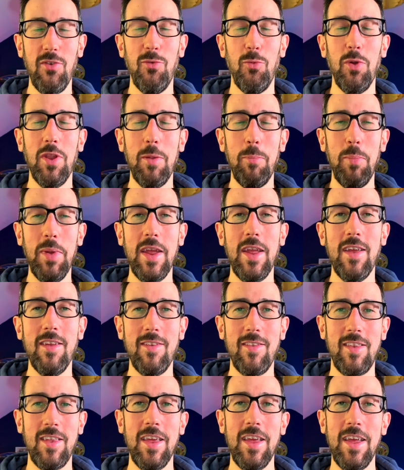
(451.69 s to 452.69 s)
One of the
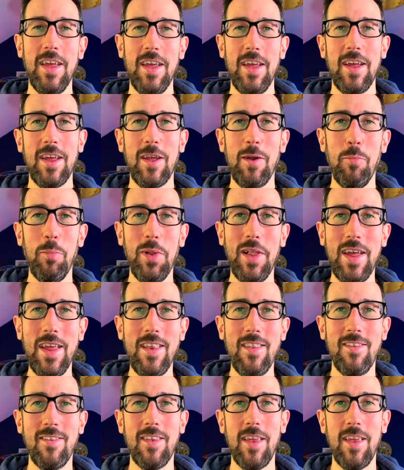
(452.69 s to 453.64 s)
biggest complaints